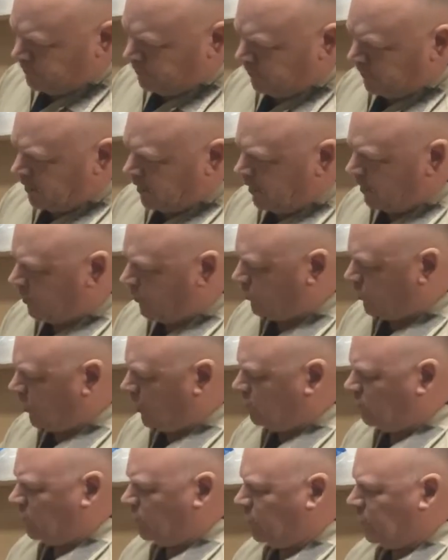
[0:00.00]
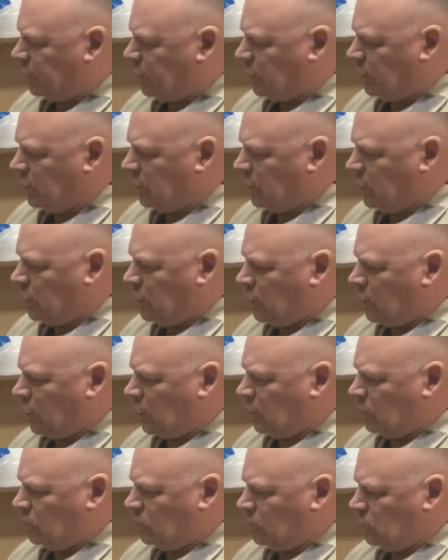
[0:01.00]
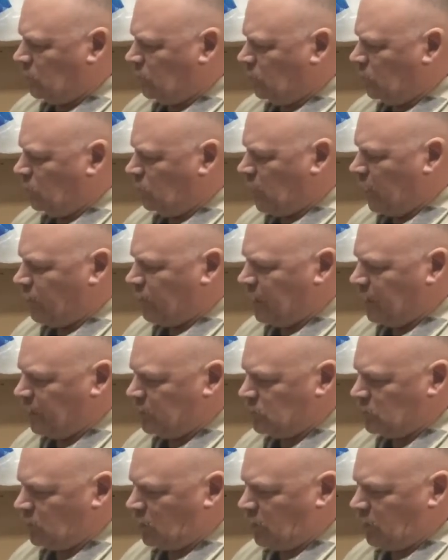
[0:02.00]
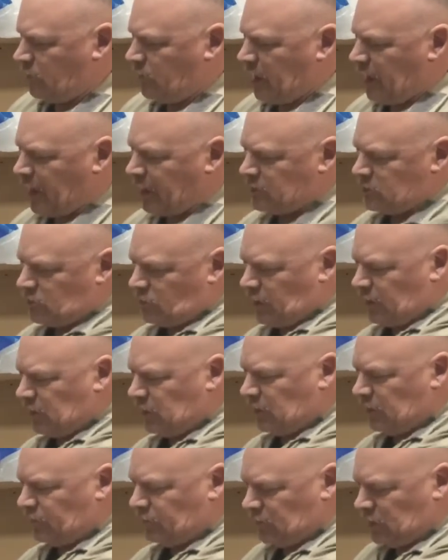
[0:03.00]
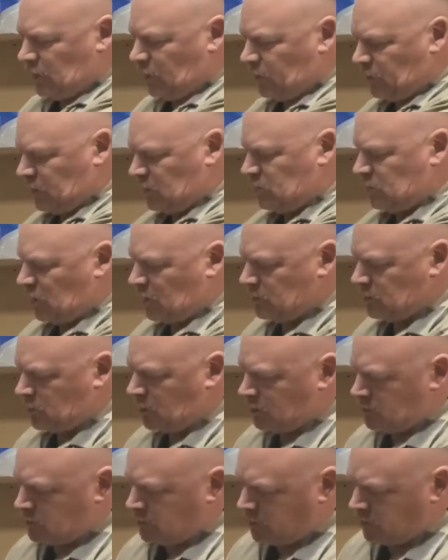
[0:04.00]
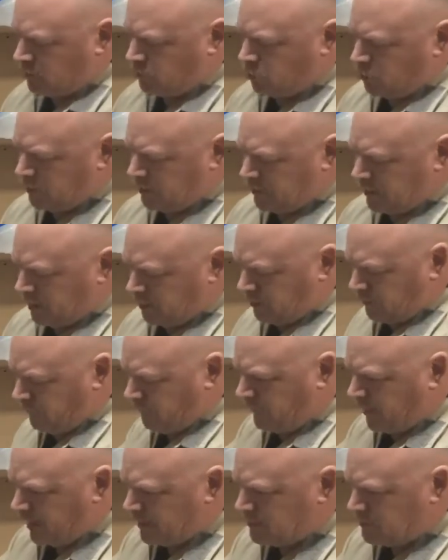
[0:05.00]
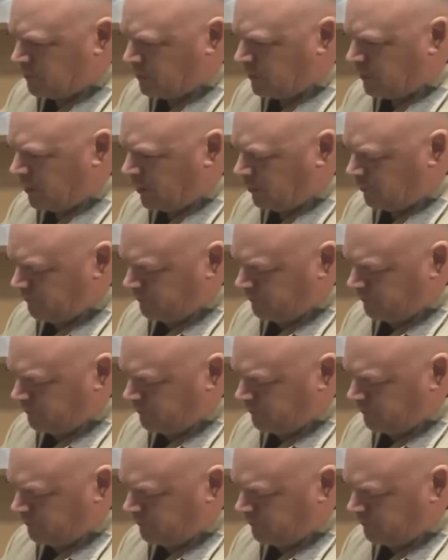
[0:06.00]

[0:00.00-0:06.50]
And I'll probably maybe hinge it on the back so I can lift it up and adjust this and then put it down and fasten it down.